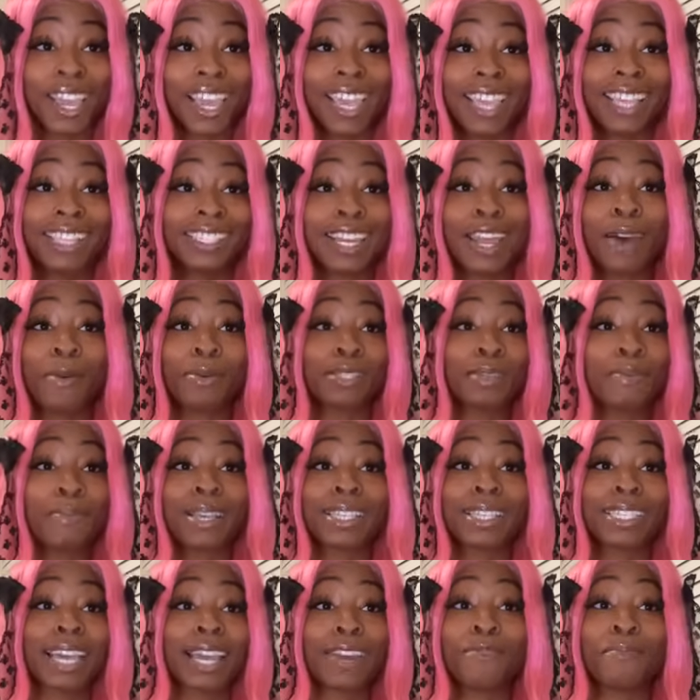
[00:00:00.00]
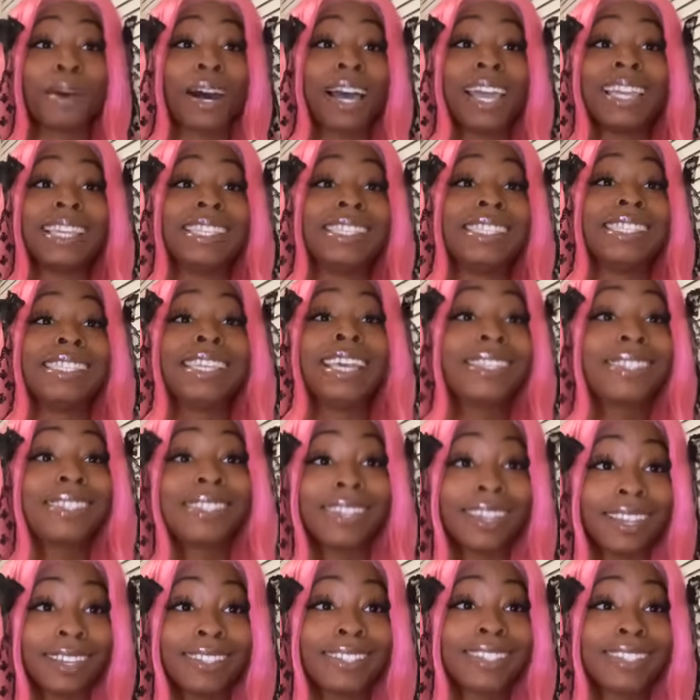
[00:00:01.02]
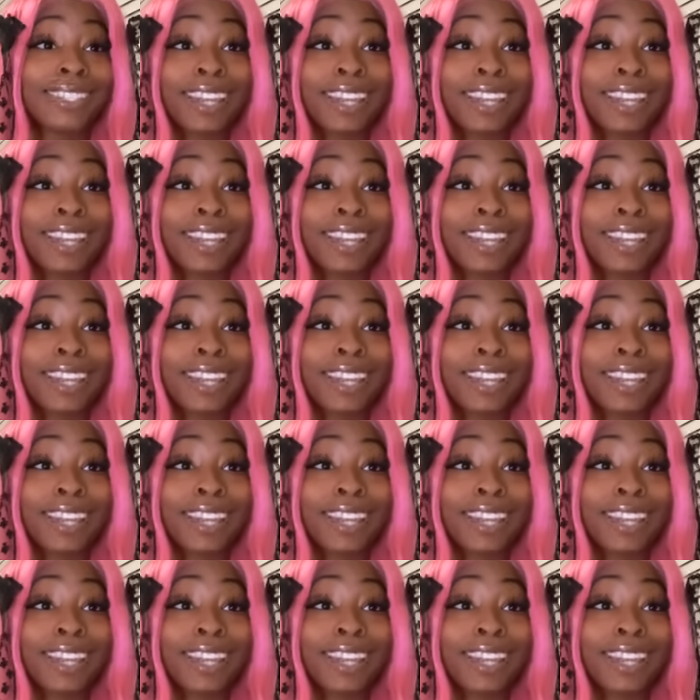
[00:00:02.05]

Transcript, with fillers: He said, that was the best night of my existence.